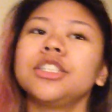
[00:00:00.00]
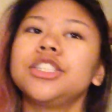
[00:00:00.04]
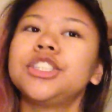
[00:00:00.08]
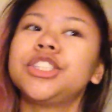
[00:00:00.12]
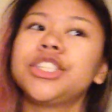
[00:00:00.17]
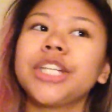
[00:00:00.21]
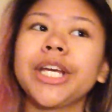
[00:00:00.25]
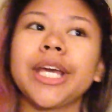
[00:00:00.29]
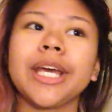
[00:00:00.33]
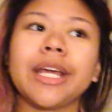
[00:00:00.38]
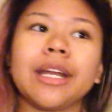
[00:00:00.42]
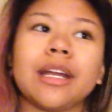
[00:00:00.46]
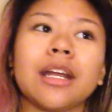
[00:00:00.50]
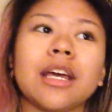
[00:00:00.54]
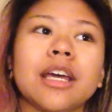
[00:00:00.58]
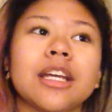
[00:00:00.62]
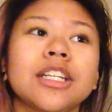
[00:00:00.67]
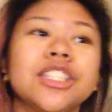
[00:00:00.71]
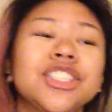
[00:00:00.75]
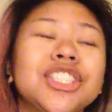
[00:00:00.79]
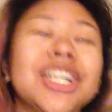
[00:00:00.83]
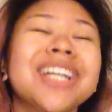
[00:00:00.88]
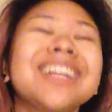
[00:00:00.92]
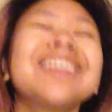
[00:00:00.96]
Jin.
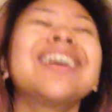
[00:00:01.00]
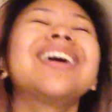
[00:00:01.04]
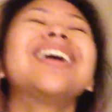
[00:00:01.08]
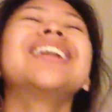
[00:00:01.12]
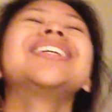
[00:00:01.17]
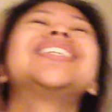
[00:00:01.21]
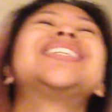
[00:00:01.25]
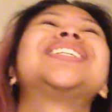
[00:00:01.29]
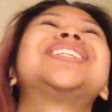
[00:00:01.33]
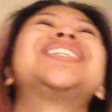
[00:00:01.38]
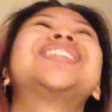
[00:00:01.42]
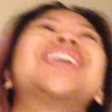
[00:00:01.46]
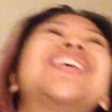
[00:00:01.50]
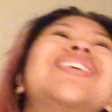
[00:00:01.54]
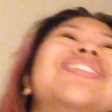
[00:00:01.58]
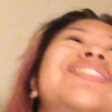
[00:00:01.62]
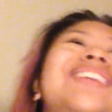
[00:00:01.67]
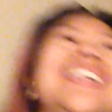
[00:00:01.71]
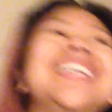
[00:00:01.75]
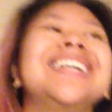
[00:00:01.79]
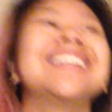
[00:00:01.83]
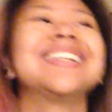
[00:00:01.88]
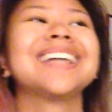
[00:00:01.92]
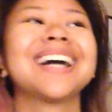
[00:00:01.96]
Jin got so
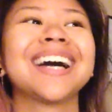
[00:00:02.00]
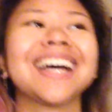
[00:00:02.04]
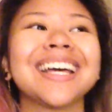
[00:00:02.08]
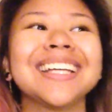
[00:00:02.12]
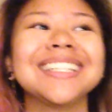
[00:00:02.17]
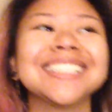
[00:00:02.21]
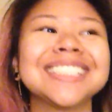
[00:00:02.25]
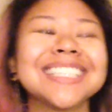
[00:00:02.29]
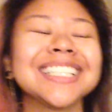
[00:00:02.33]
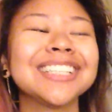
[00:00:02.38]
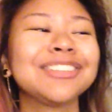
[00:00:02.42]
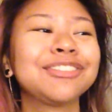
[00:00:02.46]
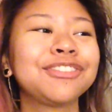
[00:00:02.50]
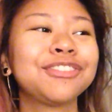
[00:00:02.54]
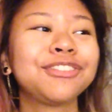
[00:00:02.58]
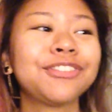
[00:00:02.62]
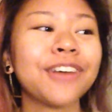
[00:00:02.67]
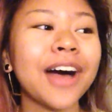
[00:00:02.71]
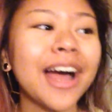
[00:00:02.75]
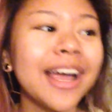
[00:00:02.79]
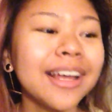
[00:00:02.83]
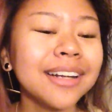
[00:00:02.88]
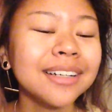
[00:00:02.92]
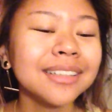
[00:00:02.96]
many lines. It's
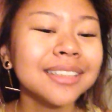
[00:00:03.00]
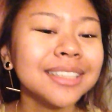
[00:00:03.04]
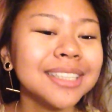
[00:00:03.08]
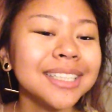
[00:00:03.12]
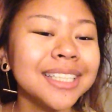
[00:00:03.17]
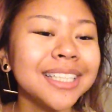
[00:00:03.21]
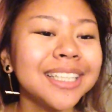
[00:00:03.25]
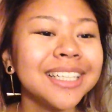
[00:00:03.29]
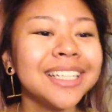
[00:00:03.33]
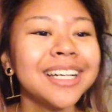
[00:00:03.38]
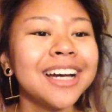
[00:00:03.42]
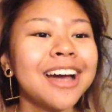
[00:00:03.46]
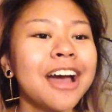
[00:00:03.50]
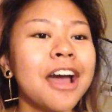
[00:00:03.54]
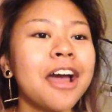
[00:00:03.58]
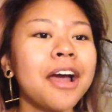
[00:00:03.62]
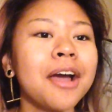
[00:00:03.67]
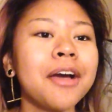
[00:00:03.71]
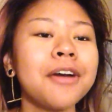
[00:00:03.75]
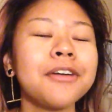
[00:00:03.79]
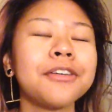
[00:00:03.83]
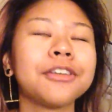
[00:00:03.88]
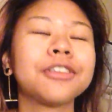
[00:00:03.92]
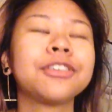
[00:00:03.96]
finally,
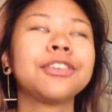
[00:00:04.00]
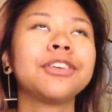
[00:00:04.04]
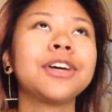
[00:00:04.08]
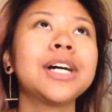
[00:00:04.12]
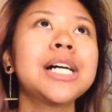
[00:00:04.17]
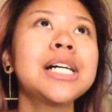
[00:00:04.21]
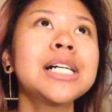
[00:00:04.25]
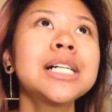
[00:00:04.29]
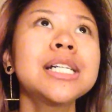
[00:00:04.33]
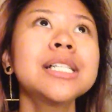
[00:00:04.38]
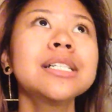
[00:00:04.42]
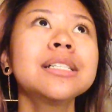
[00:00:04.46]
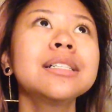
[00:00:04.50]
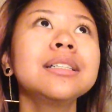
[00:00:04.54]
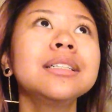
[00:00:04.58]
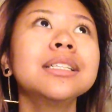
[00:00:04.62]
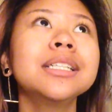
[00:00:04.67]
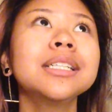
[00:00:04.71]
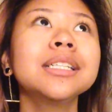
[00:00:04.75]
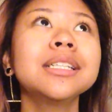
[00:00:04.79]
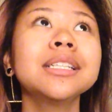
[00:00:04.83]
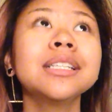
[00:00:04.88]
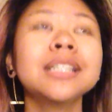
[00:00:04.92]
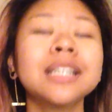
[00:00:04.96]

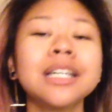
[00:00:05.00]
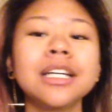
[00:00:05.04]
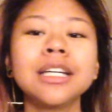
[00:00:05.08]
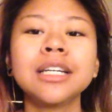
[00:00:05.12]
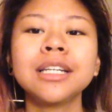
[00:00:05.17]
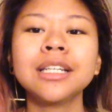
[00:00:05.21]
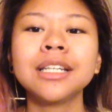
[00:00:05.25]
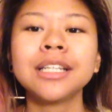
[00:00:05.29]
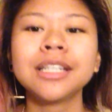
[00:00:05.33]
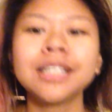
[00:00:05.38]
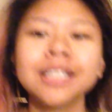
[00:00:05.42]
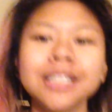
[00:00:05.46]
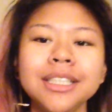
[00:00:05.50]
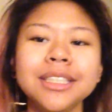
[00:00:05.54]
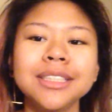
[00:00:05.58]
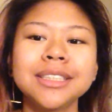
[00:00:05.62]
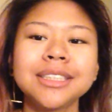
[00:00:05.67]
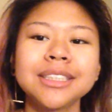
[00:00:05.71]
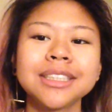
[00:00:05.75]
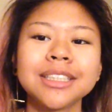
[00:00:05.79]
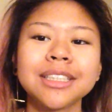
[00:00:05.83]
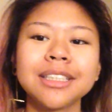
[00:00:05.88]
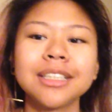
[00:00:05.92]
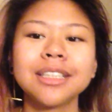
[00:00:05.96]
finally,
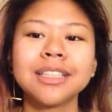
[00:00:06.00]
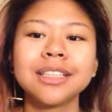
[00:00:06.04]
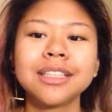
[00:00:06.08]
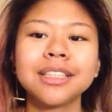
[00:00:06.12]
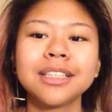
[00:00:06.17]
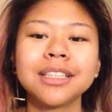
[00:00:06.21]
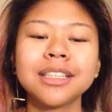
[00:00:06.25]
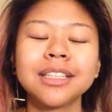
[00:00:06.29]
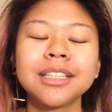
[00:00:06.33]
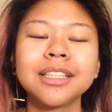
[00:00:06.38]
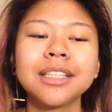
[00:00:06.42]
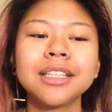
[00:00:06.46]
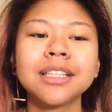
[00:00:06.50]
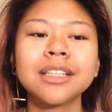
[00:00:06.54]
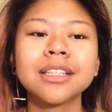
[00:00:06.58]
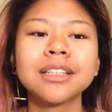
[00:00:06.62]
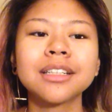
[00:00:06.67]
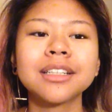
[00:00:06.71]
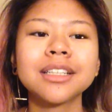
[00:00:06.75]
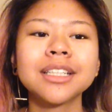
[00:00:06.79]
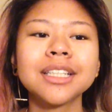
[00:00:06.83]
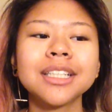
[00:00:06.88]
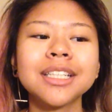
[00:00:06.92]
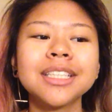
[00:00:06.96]
he's
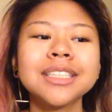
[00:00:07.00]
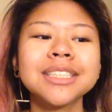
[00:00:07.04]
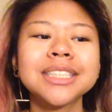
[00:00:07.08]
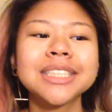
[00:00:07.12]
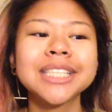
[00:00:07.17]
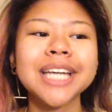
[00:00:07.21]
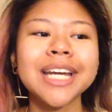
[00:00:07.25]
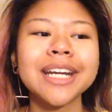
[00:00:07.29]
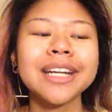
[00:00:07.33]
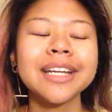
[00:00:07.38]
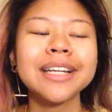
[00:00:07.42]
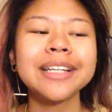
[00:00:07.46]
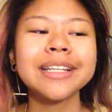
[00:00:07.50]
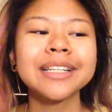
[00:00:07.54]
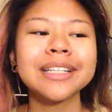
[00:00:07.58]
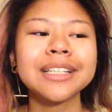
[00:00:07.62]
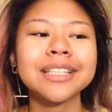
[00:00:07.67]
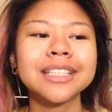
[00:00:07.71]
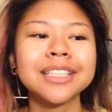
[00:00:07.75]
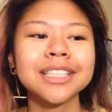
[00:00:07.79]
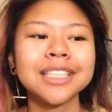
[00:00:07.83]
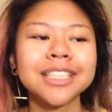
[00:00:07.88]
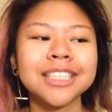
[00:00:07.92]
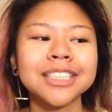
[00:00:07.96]
he's getting
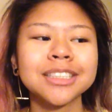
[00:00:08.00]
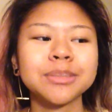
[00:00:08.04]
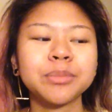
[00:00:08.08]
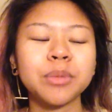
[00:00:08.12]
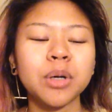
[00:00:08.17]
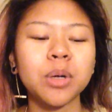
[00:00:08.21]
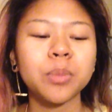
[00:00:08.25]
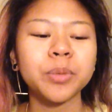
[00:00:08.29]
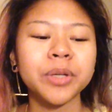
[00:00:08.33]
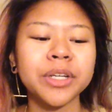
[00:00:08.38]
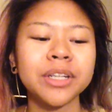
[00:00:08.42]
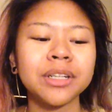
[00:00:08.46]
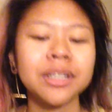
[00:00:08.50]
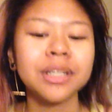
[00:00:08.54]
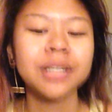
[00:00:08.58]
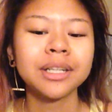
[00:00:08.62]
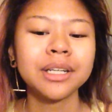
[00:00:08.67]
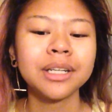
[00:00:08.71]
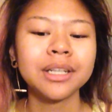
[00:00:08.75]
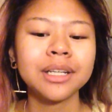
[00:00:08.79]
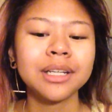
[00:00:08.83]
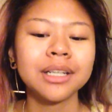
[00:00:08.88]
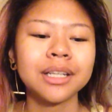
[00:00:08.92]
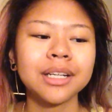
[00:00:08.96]
his moment
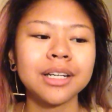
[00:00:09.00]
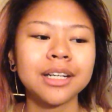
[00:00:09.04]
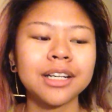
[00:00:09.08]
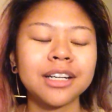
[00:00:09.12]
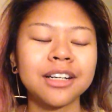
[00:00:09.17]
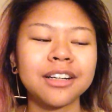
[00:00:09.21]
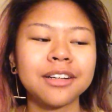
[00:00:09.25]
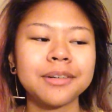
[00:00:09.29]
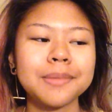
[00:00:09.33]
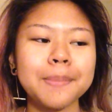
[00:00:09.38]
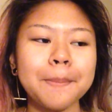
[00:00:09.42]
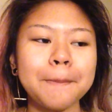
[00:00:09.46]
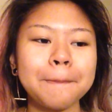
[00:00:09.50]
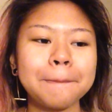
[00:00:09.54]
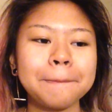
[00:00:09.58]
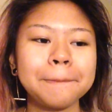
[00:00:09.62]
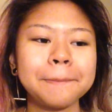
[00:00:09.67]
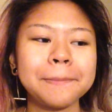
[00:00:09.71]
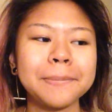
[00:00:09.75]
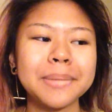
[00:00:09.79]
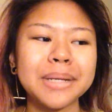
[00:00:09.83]
um,